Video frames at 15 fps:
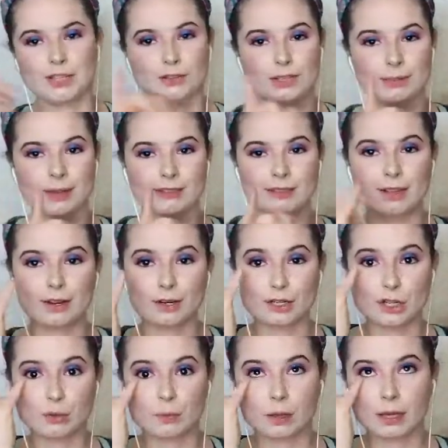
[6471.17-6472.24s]
using my finger
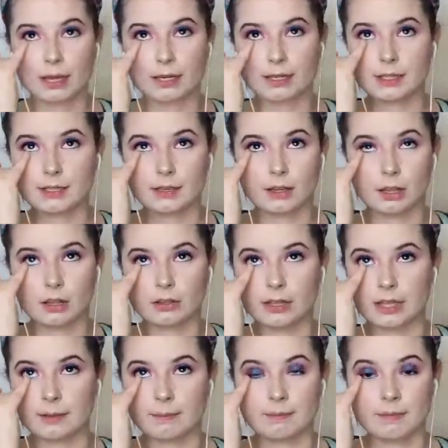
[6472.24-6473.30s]
to blend it along the